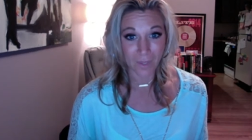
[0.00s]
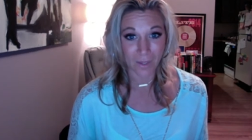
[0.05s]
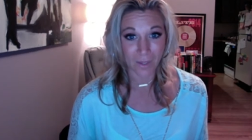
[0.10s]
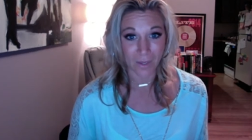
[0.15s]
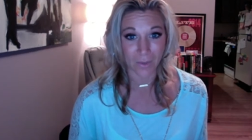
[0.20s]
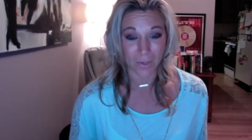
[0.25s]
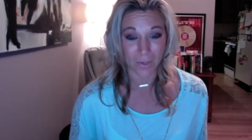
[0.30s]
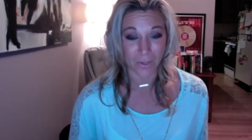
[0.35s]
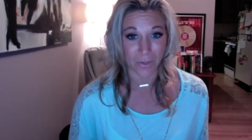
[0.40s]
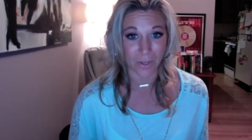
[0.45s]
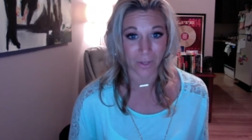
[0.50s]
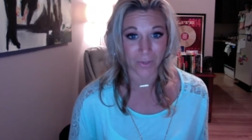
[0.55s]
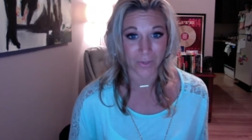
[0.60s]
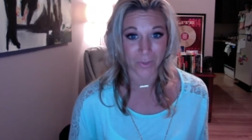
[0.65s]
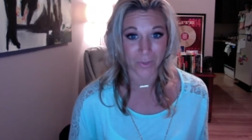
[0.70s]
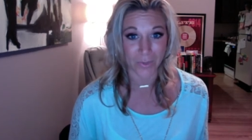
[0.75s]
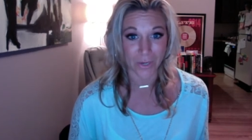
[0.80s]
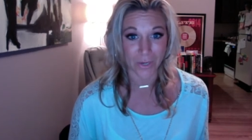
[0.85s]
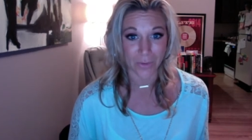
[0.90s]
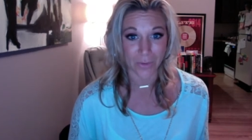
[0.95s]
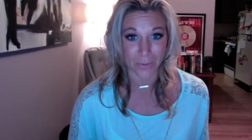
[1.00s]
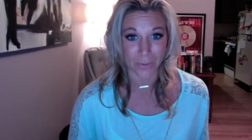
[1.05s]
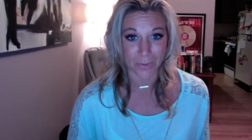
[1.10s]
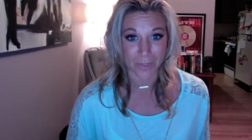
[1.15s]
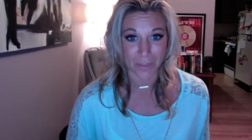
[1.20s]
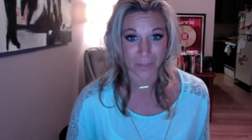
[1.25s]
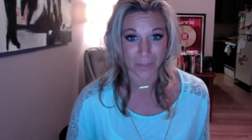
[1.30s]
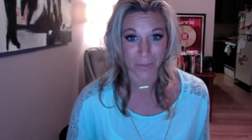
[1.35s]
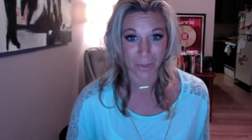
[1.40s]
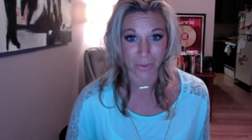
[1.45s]
you'll also hear from
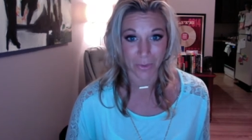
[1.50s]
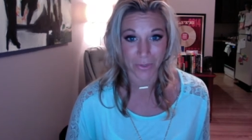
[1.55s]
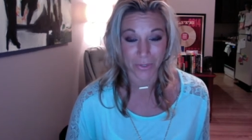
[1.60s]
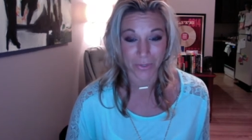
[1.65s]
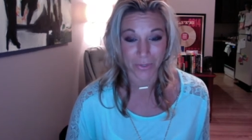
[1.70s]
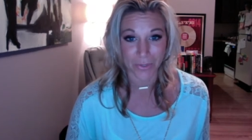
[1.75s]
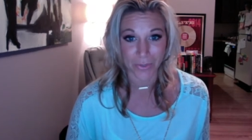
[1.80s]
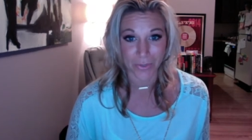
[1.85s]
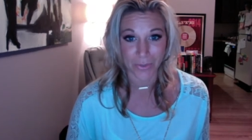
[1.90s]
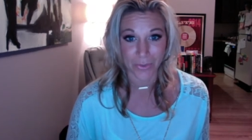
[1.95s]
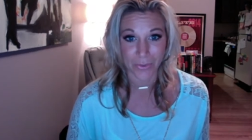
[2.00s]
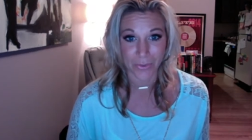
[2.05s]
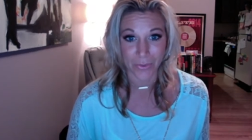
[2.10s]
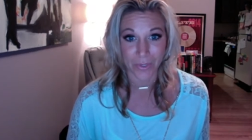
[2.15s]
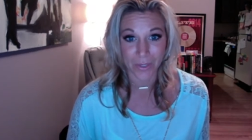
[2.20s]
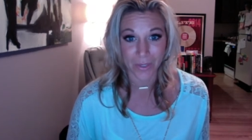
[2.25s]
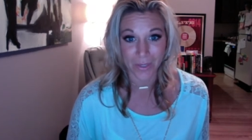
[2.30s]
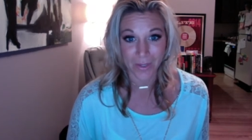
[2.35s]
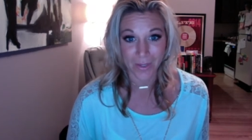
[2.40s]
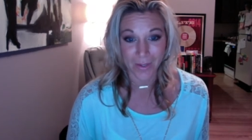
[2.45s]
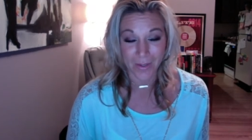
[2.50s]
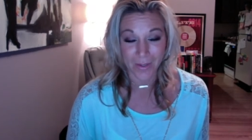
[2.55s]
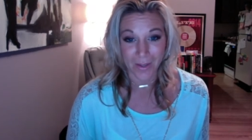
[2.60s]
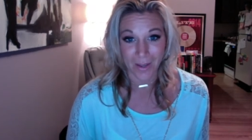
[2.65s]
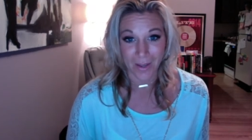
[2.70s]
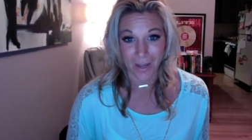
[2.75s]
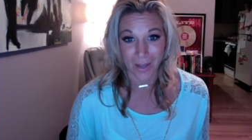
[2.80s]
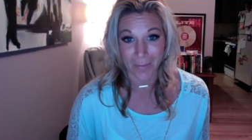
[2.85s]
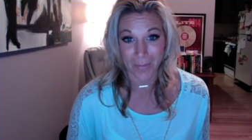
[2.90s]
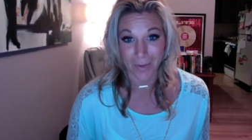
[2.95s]
some coaches who
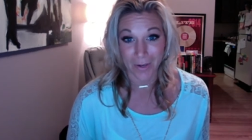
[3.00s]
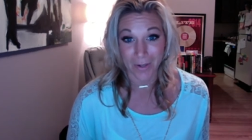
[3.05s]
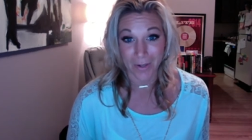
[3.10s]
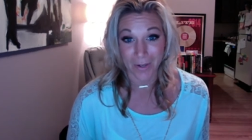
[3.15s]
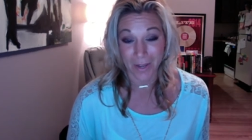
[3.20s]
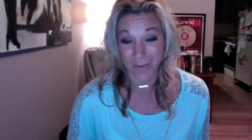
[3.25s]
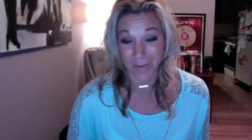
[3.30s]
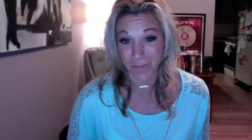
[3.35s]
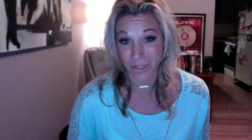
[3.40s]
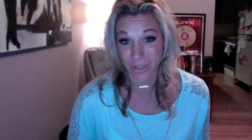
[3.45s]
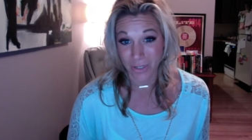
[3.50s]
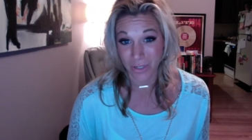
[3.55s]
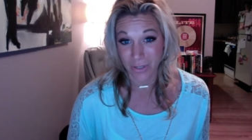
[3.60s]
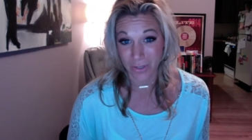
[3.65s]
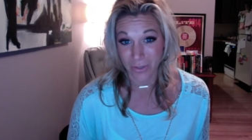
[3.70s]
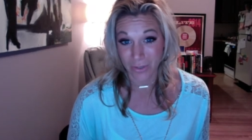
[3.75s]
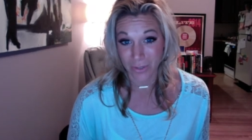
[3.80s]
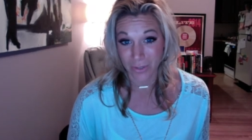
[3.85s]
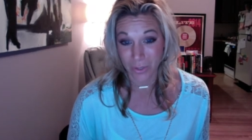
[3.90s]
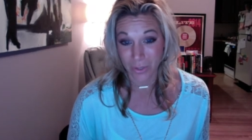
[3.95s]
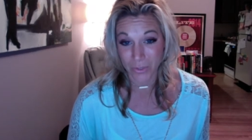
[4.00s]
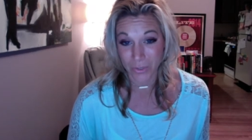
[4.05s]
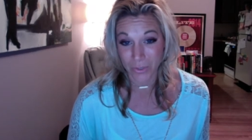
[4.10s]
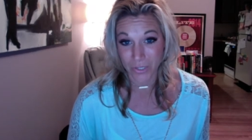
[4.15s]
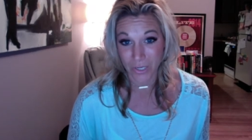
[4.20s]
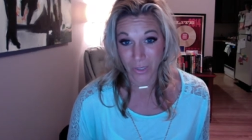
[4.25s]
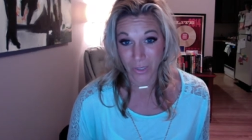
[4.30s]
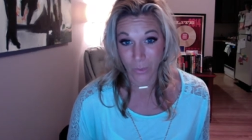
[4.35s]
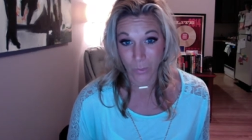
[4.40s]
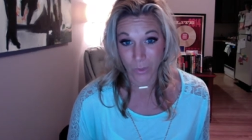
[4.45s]
um, are, have juggled
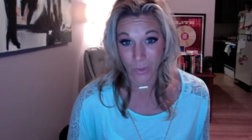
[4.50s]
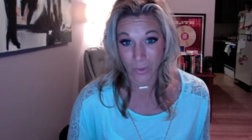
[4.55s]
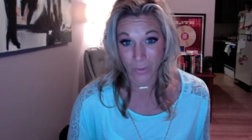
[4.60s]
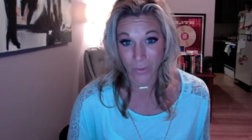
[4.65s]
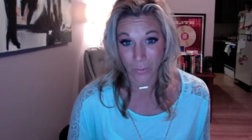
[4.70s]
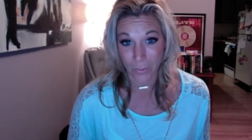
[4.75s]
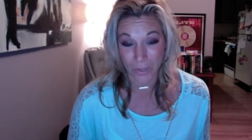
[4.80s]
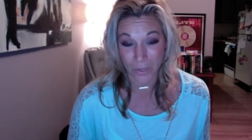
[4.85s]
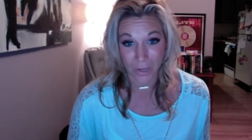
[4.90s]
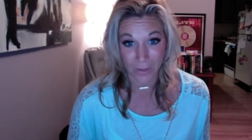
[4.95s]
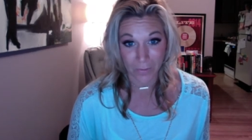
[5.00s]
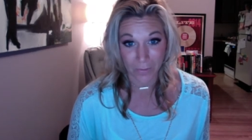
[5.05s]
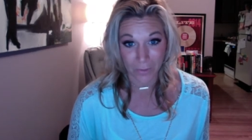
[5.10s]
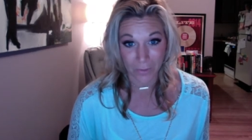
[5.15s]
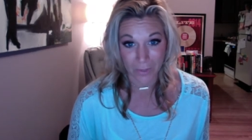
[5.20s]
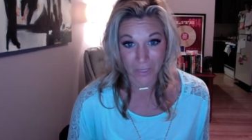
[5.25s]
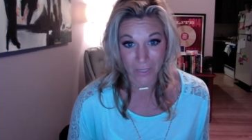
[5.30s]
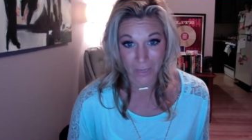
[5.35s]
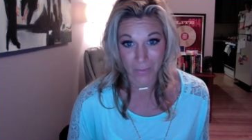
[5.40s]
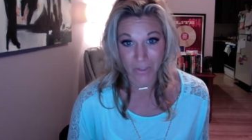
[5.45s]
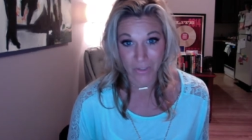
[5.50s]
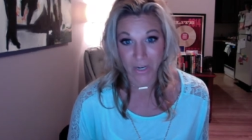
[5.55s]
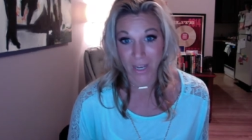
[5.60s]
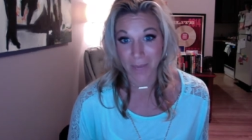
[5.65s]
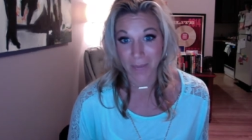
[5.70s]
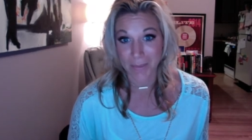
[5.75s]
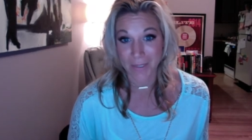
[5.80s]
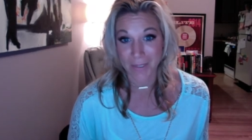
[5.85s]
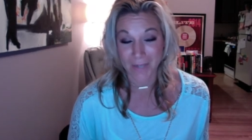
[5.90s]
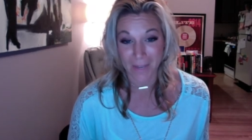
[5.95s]
coaching with working full time
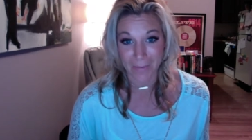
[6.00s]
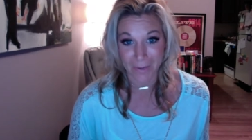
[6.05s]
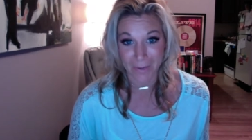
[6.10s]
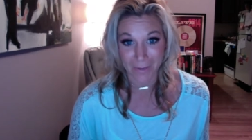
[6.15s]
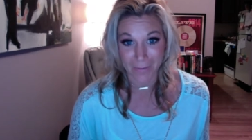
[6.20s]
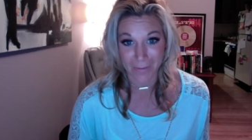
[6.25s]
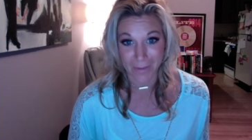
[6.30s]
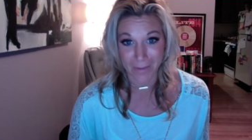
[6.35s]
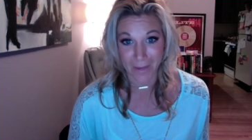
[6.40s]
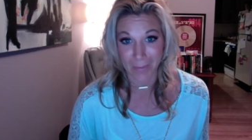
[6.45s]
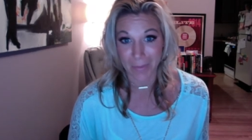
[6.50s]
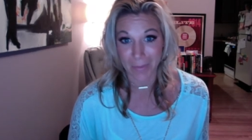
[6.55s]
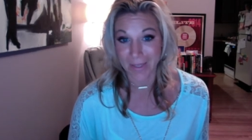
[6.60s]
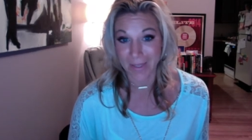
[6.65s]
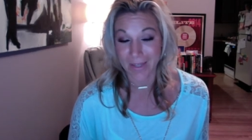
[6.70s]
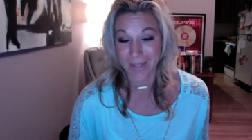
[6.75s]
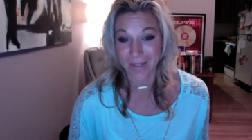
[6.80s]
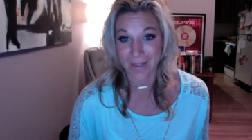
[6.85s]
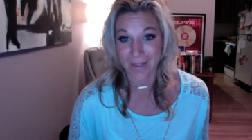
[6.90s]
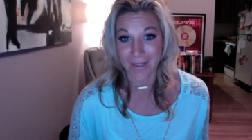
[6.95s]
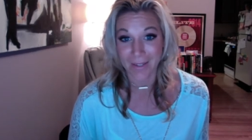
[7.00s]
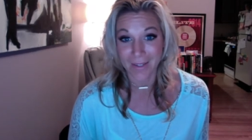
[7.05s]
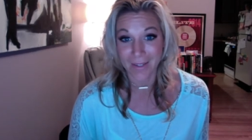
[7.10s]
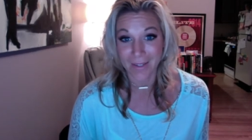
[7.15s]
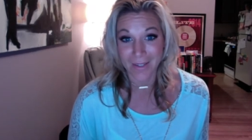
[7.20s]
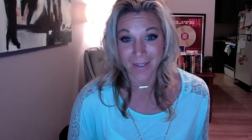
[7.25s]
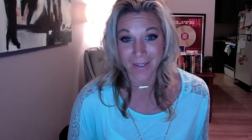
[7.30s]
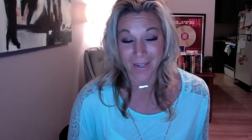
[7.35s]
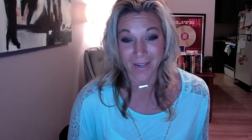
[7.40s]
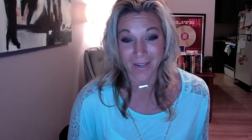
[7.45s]
jobs and having a family and
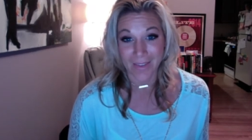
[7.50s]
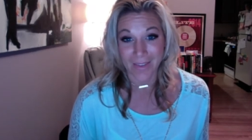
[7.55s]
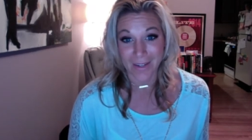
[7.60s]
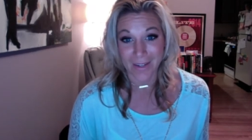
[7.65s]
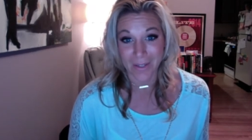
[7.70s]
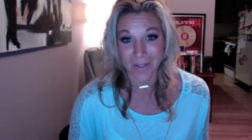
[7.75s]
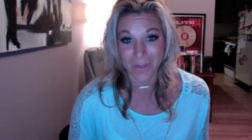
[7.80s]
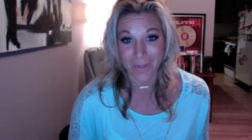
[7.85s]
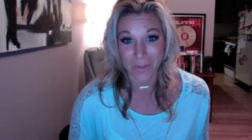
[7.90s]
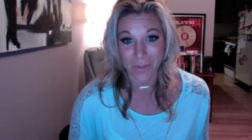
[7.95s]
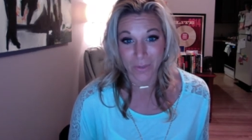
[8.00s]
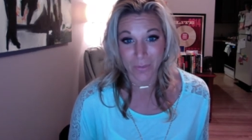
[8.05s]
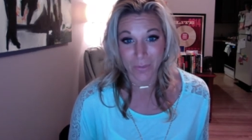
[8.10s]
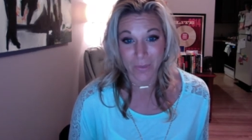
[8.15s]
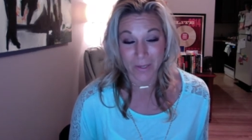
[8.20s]
and that also.